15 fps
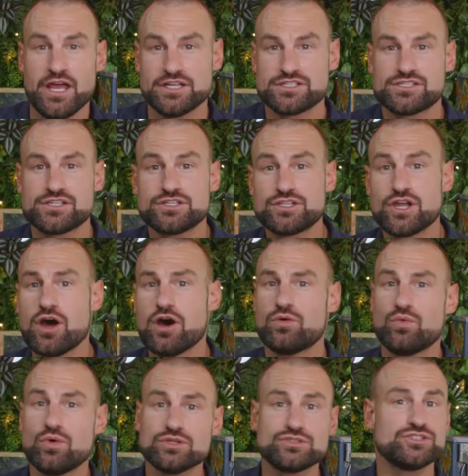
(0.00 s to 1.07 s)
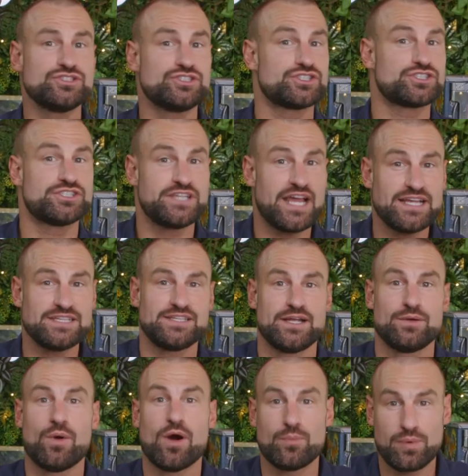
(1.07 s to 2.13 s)
as Nadal wasn't just
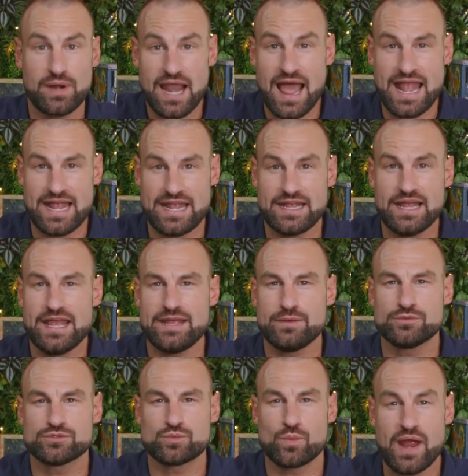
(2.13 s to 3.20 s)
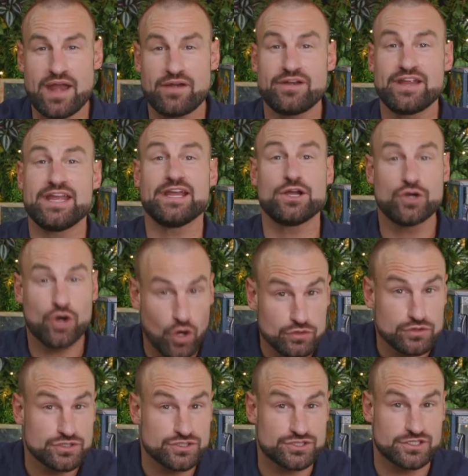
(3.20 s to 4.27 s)
testing while playing, he was wearing it
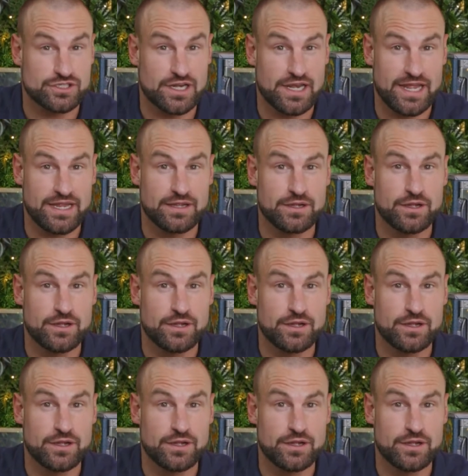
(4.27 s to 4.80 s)
constantly,